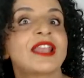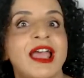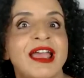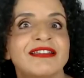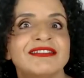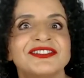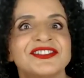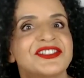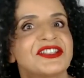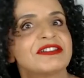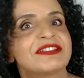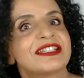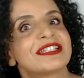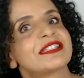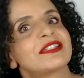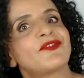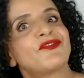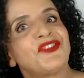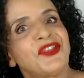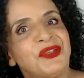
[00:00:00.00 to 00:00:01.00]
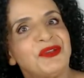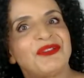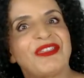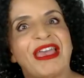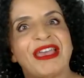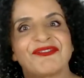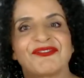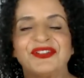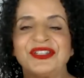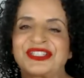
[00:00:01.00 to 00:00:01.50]
styles. So just a
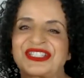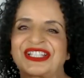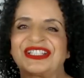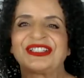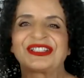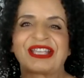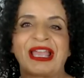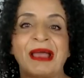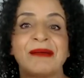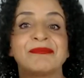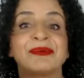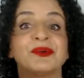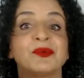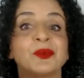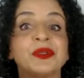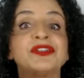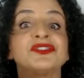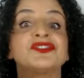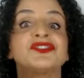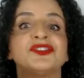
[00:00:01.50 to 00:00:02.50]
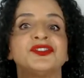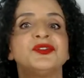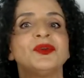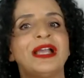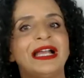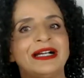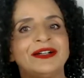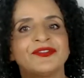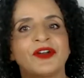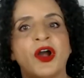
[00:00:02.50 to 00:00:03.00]
few there for you to look at. But we
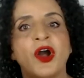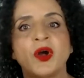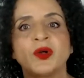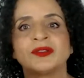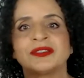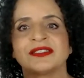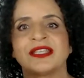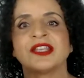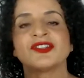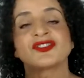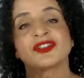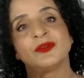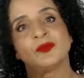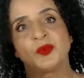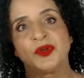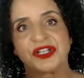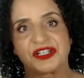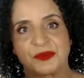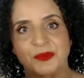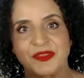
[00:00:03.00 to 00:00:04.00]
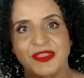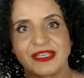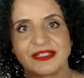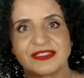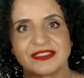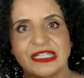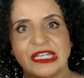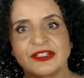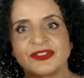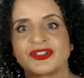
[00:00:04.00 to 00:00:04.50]
do have a whole section on working with
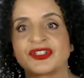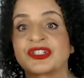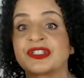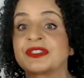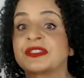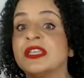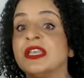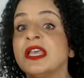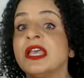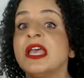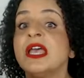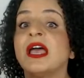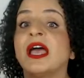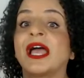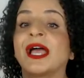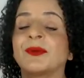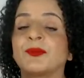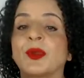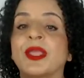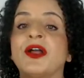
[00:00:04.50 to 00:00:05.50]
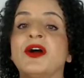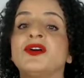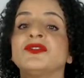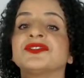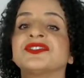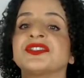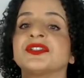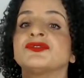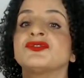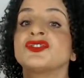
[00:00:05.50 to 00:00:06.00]
extensions. And we
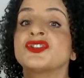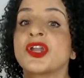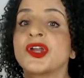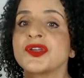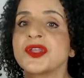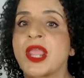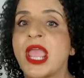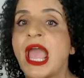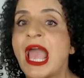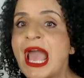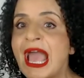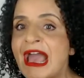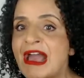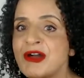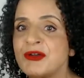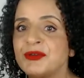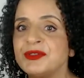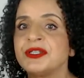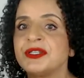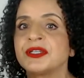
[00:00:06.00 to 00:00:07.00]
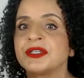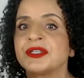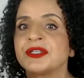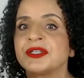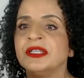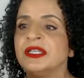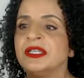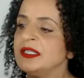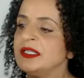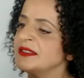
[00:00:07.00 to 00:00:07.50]
also show you how you
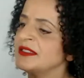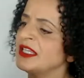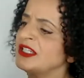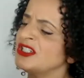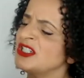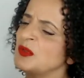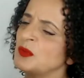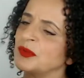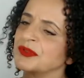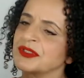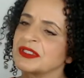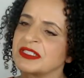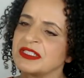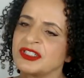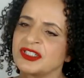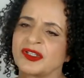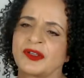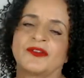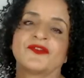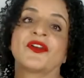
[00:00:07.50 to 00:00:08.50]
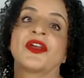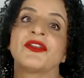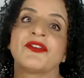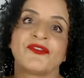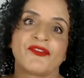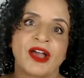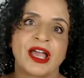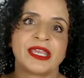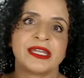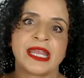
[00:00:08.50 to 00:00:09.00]
can, say she's got
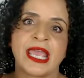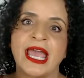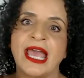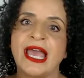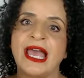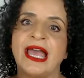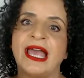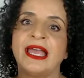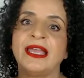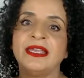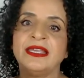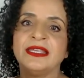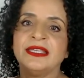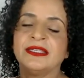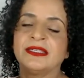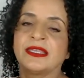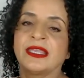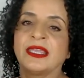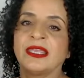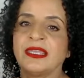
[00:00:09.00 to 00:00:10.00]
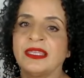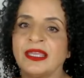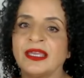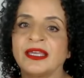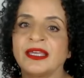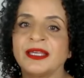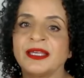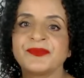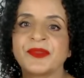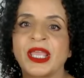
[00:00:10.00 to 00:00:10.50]
very fine hair
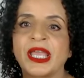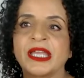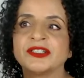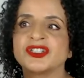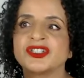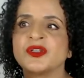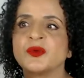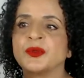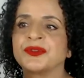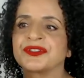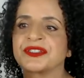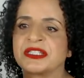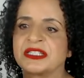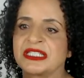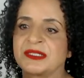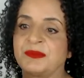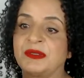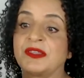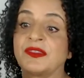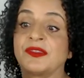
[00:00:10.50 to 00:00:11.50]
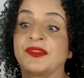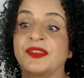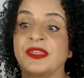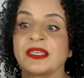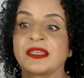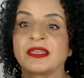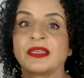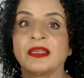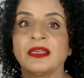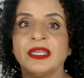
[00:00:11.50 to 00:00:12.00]
here and she wants it to be
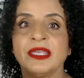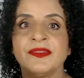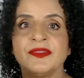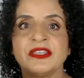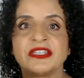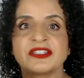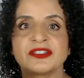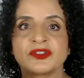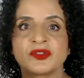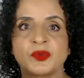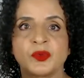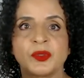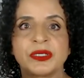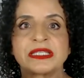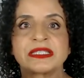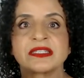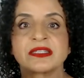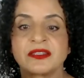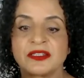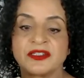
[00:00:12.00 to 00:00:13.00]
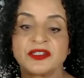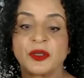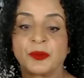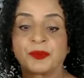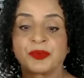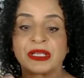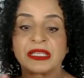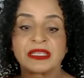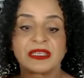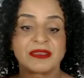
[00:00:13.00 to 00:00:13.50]
thicker in this twist that
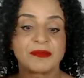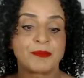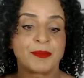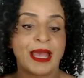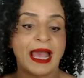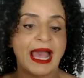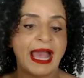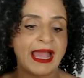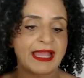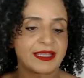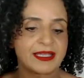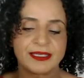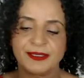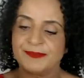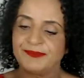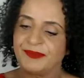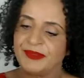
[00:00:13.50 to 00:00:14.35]
you're bringing back.